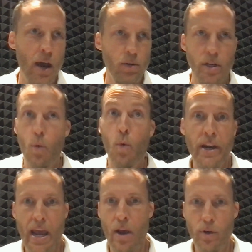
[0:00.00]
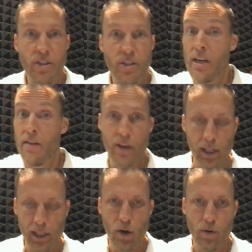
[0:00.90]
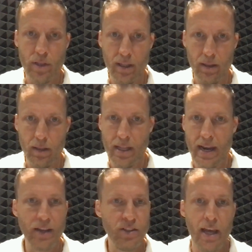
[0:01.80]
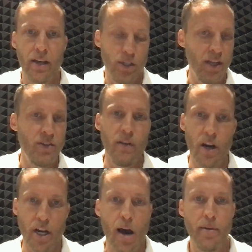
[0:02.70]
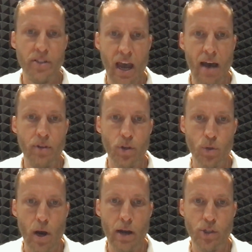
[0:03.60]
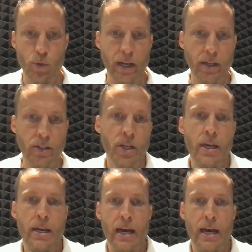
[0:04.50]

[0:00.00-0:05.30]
that, one day was significantly lower than the next day, because it is very common to have those wild swings.